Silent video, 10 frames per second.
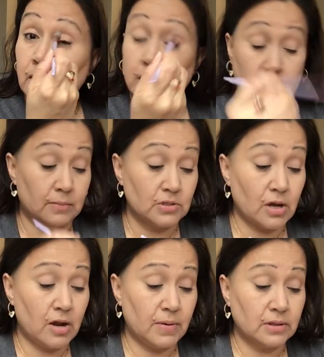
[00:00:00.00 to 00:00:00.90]
And I'm
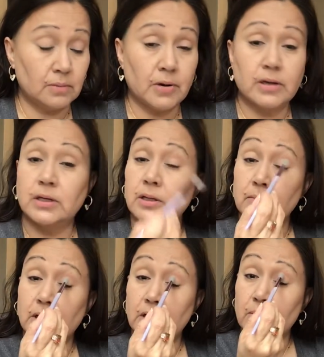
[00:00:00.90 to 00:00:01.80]
sorry about the barking.
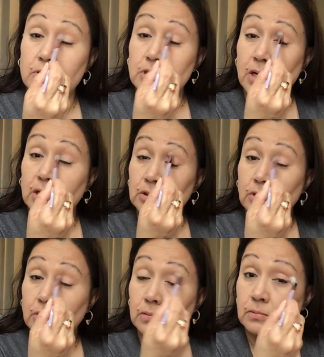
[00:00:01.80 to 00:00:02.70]
My neighbor's dogs
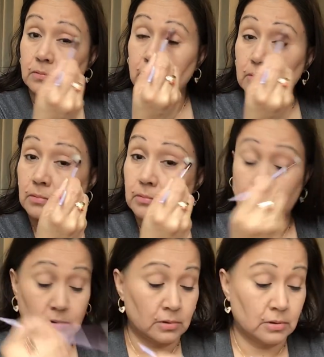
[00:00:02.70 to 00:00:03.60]
are,
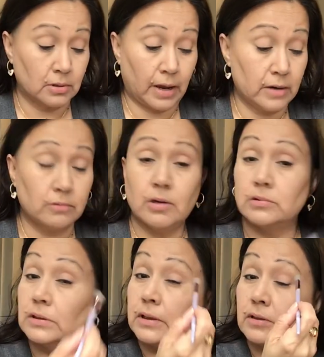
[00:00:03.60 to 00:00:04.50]
I don't know,
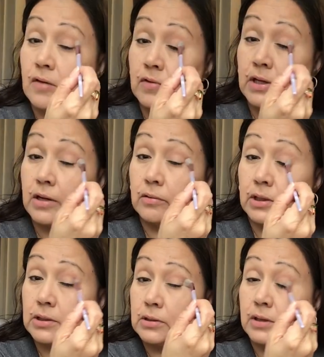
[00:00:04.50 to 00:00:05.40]
something like they have
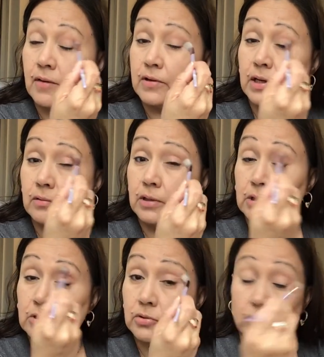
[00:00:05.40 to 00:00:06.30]
a kennel
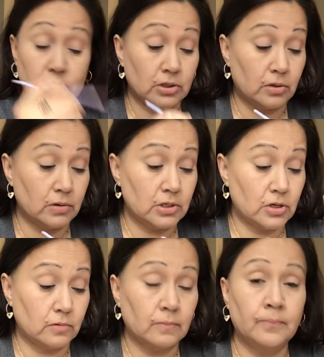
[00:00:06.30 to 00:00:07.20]
next door, which I know they
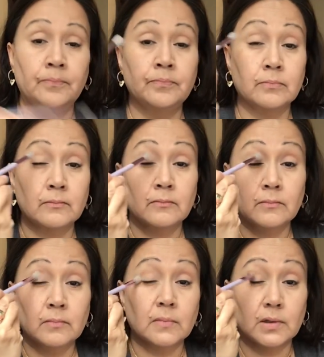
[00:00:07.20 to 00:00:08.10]
don't.
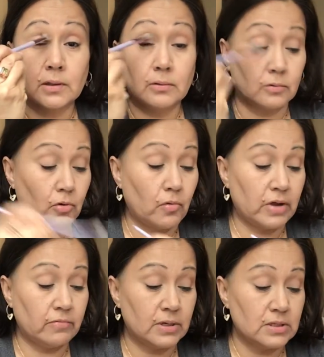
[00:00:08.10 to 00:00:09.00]
I don't know why
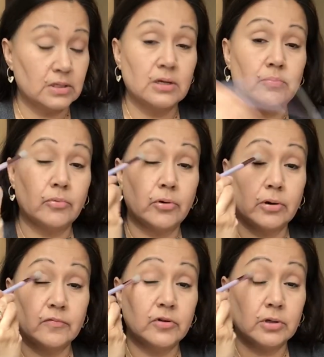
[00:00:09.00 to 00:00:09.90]
everybody's in an uproar.
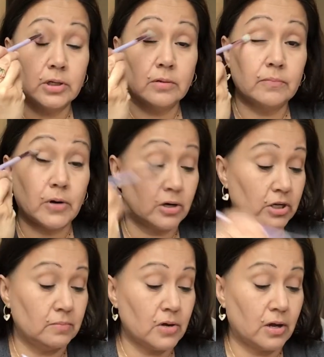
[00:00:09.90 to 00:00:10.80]
If you can hear
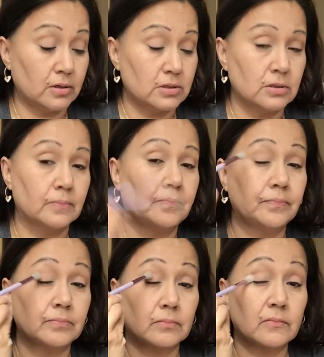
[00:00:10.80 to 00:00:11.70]
barking dogs.
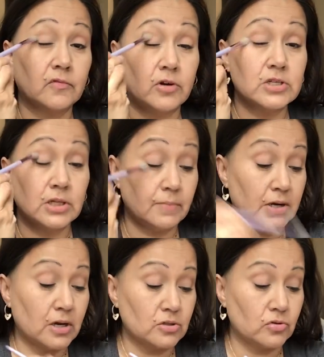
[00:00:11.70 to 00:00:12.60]
Fortunately, my
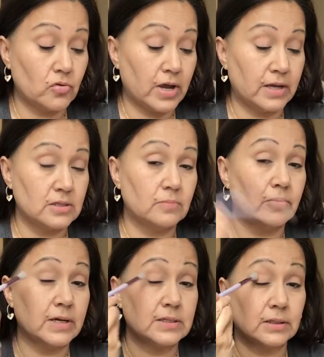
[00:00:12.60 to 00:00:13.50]
dogs are quiet,
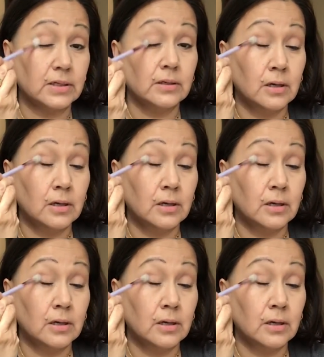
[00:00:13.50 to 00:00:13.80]
surprisingly.